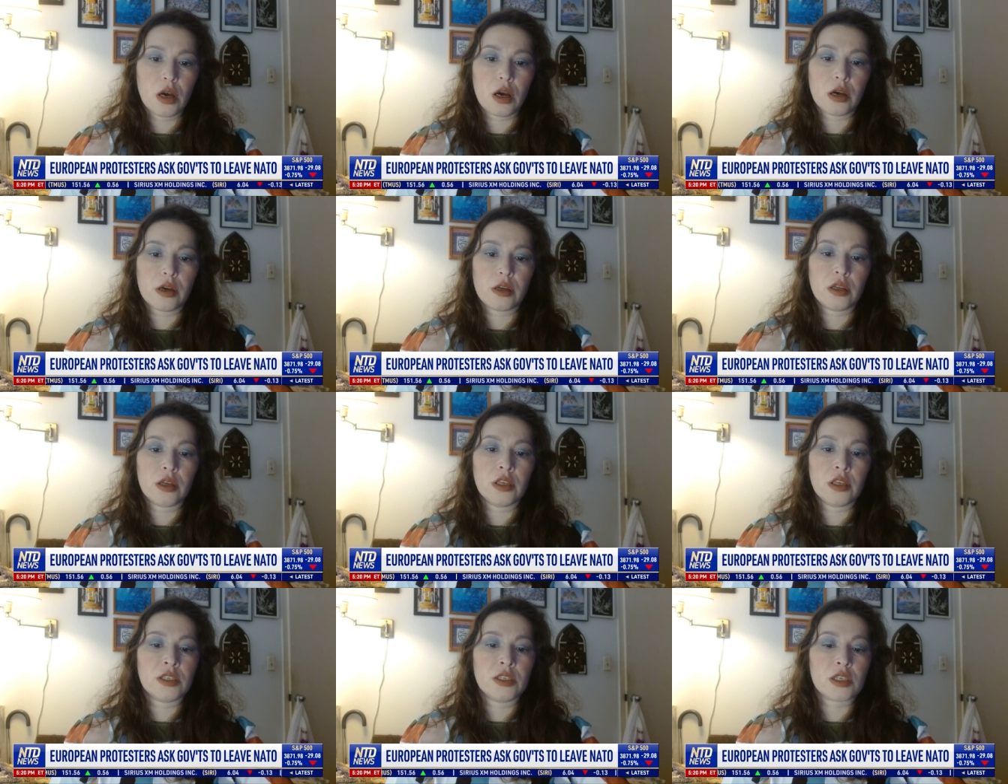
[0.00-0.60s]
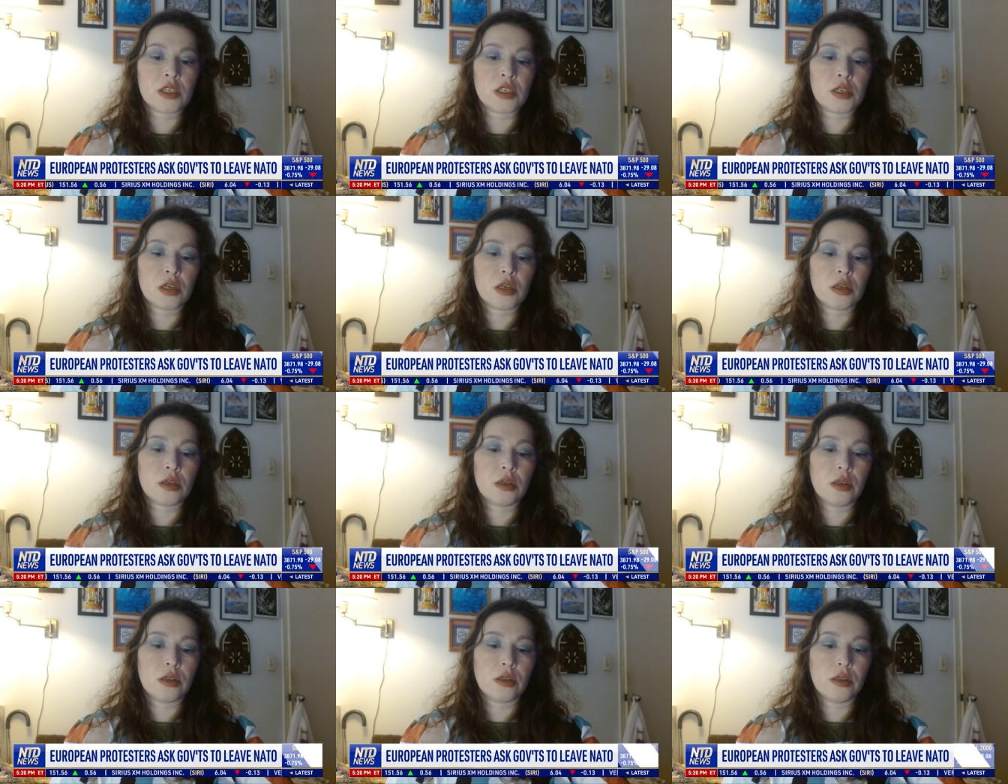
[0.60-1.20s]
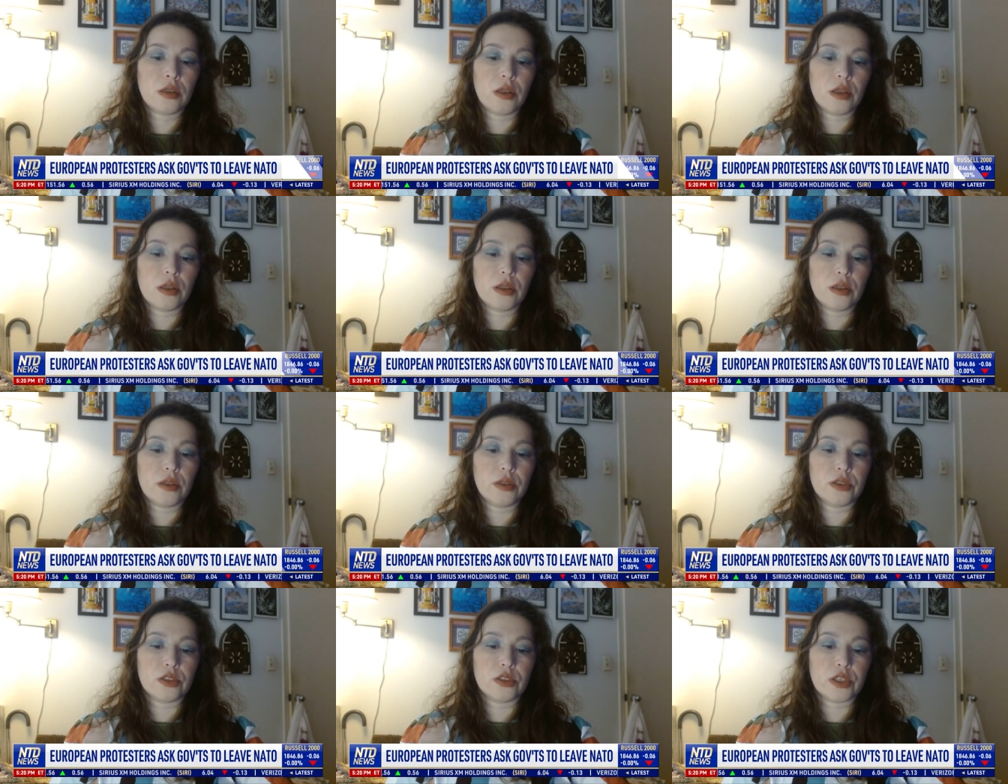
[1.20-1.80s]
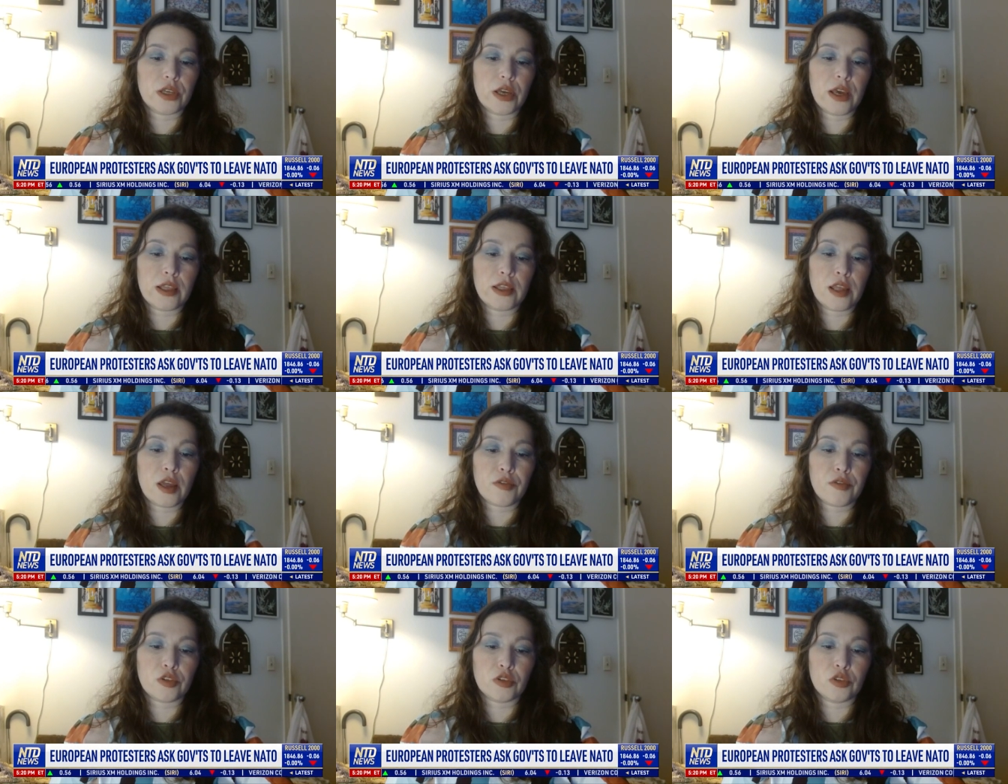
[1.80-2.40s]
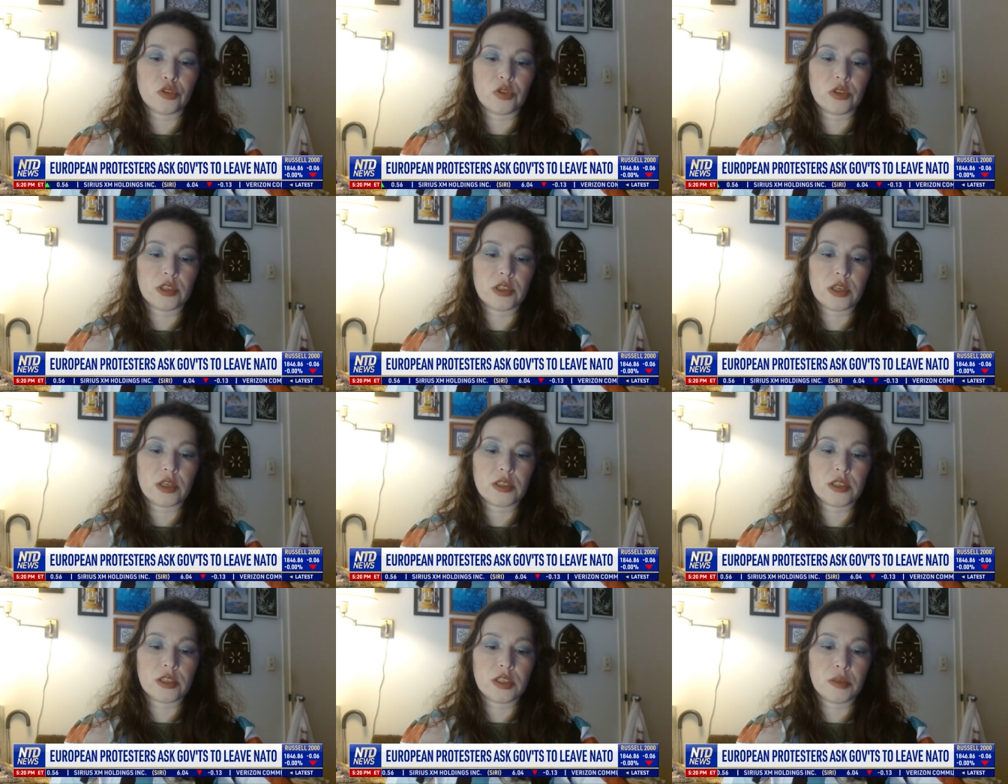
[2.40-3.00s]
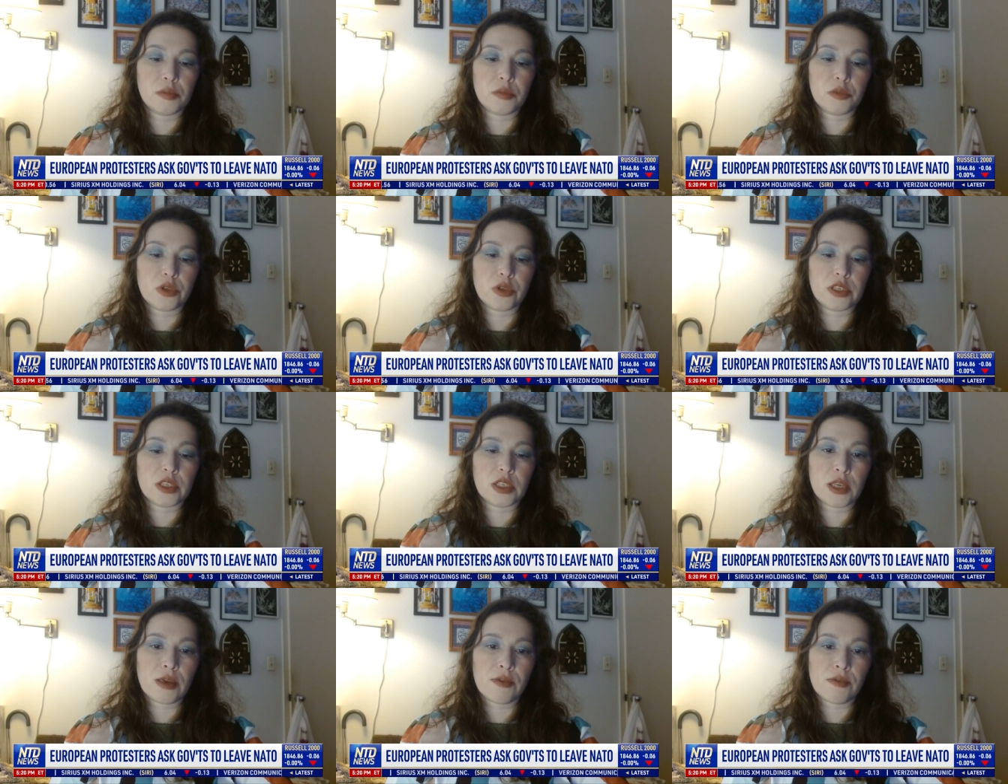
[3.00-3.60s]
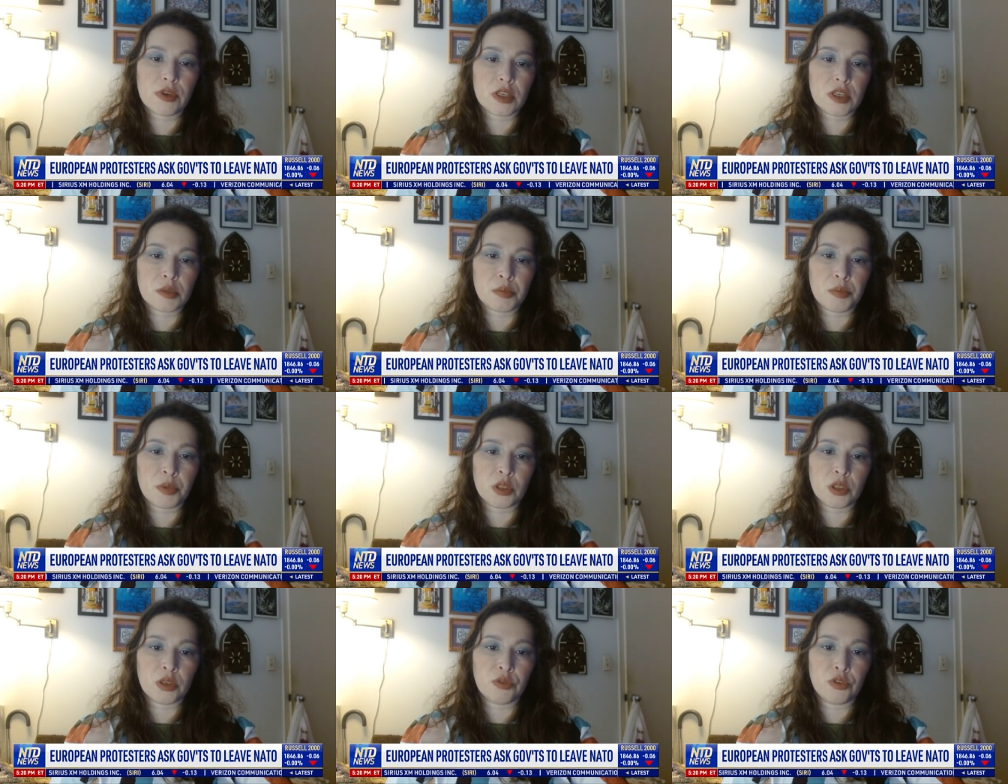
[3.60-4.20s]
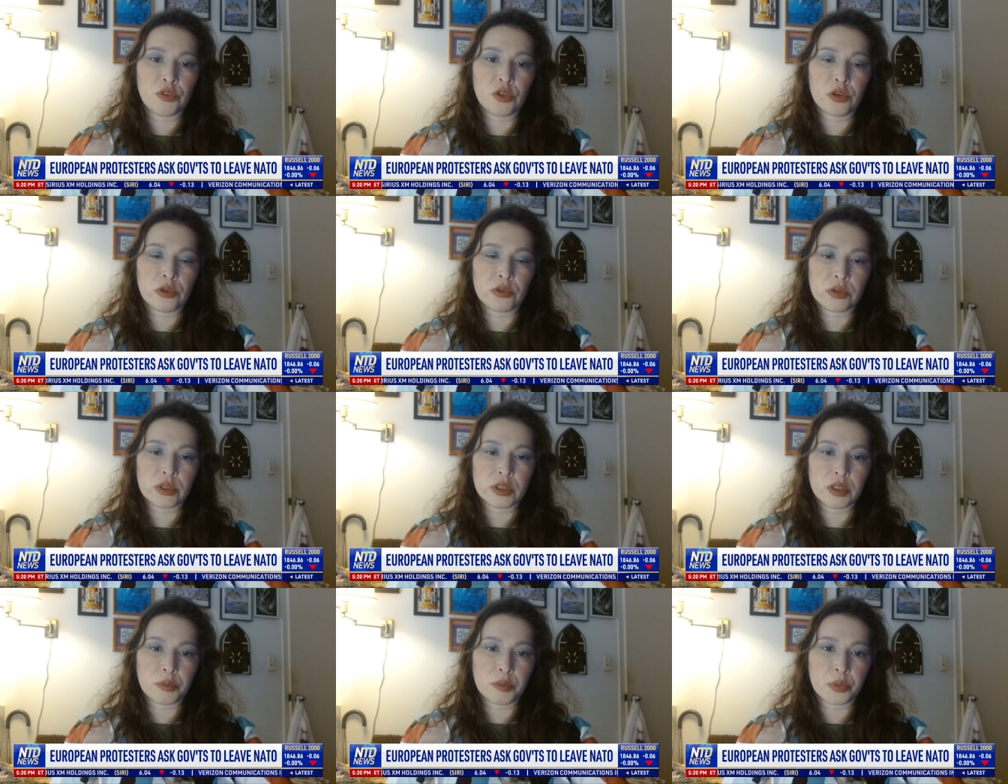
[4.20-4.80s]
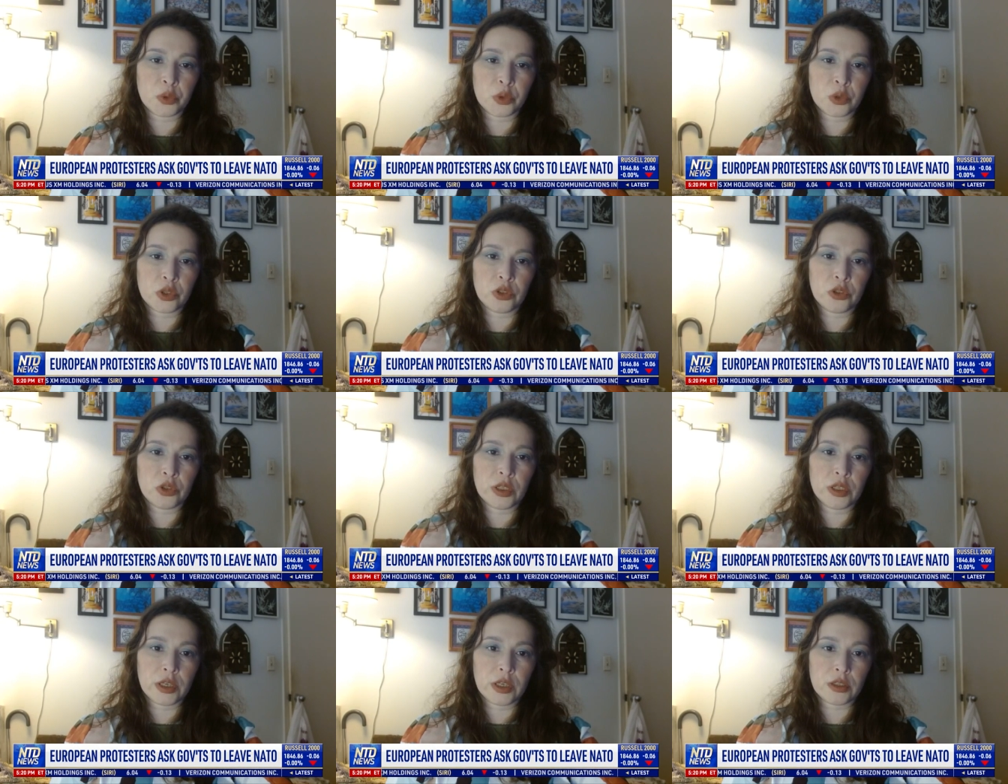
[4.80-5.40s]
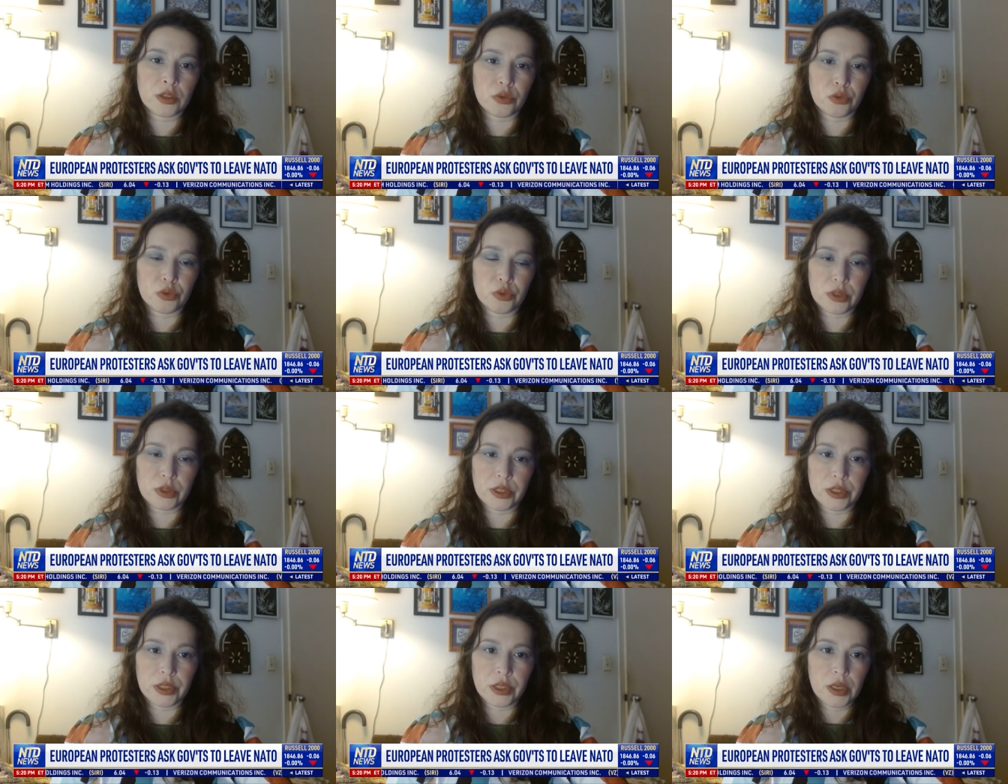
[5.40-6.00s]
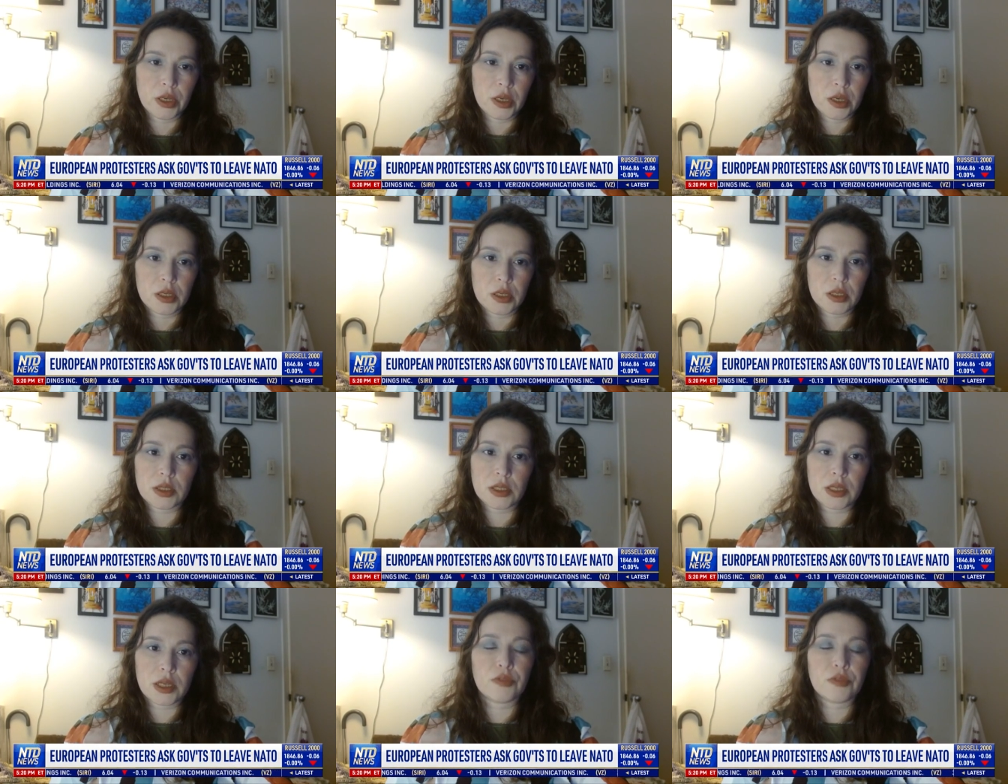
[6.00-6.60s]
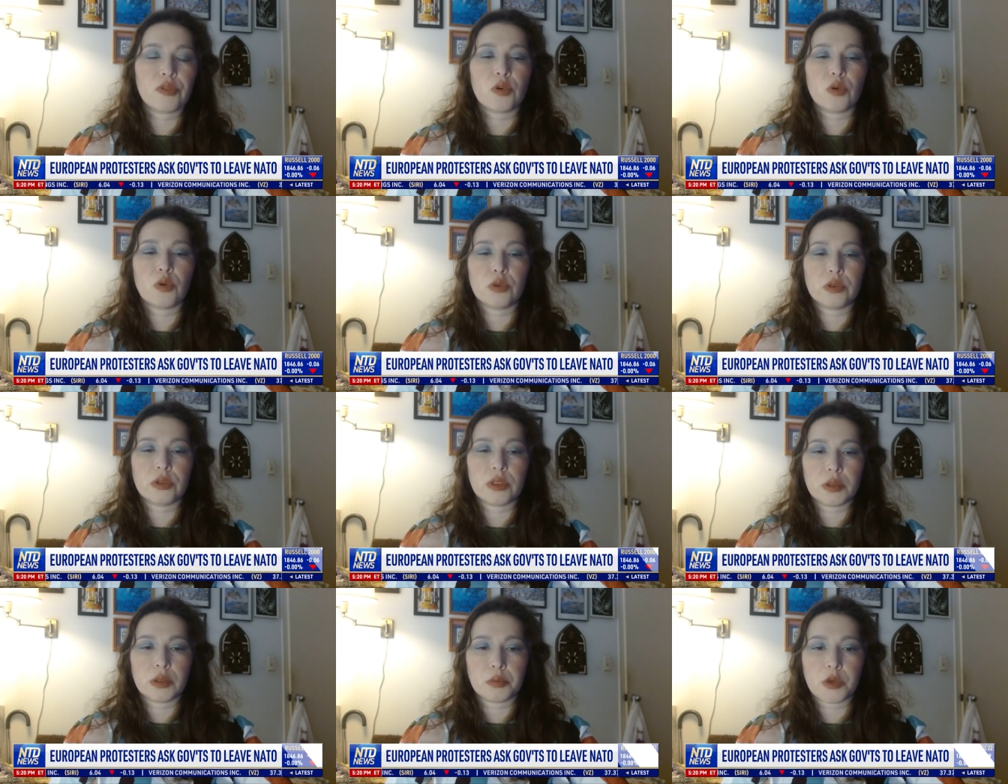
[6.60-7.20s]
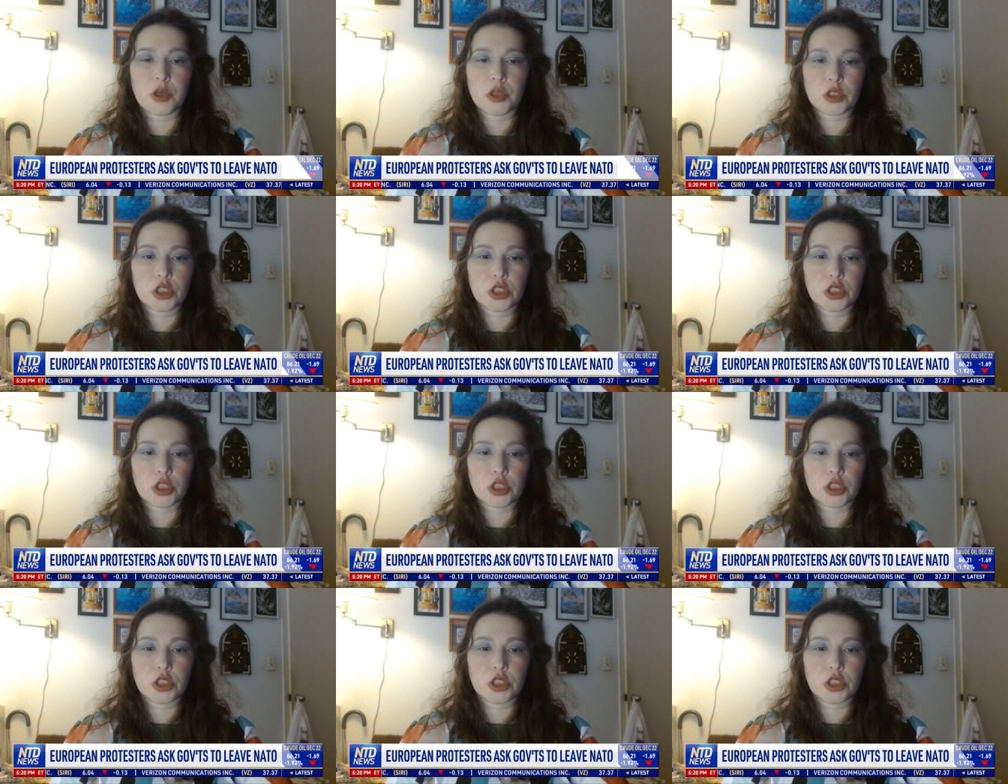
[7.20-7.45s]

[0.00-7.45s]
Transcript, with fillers: uh, it's uh, there's an effort to stimulate savings, but if you're already poor, you can't really save all that